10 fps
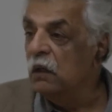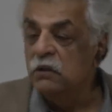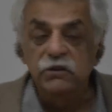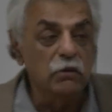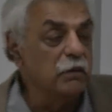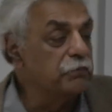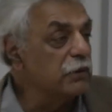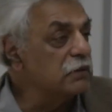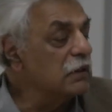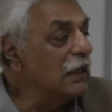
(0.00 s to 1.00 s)
So in
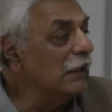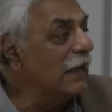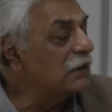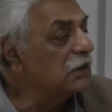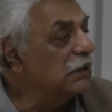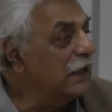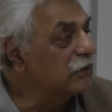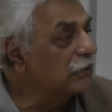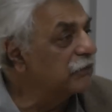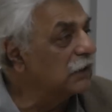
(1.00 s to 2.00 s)
Britain, they elect a
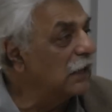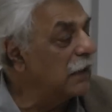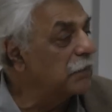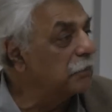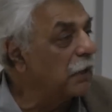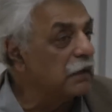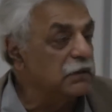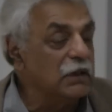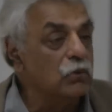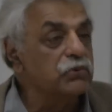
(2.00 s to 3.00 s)
leader of the Labour
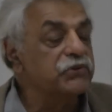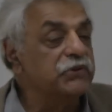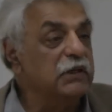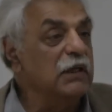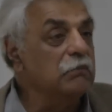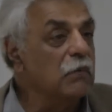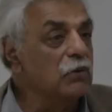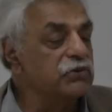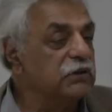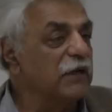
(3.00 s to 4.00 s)
Party who's the
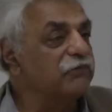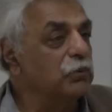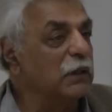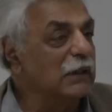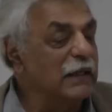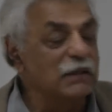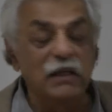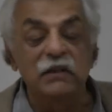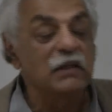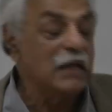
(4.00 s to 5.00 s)
most left-wing leader
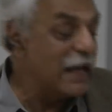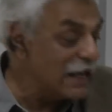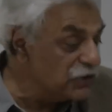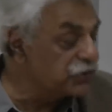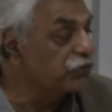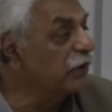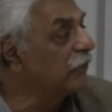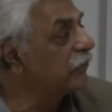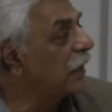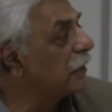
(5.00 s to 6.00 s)
in the history
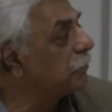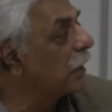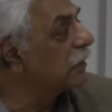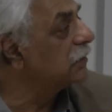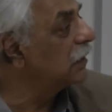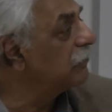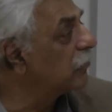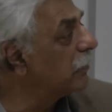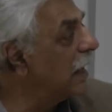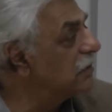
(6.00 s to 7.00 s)
of that party
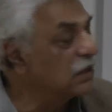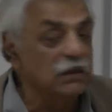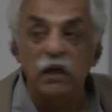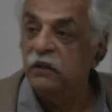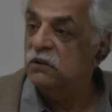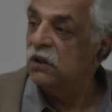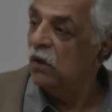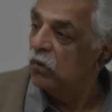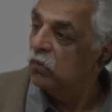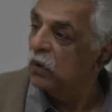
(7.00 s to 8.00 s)
from 1890
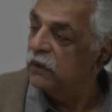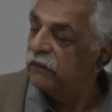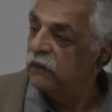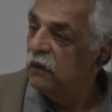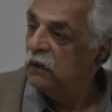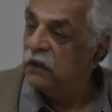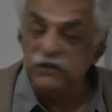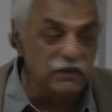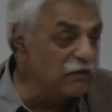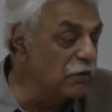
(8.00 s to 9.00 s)
onwards.
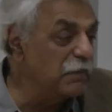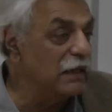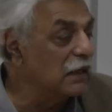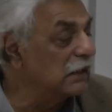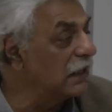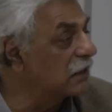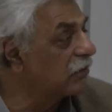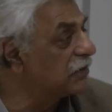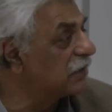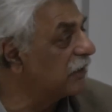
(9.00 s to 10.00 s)
There's never been a
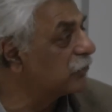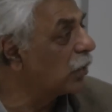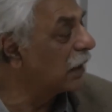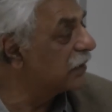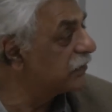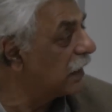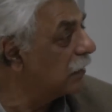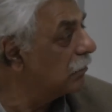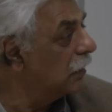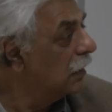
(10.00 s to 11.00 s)
leader as left-wing as him.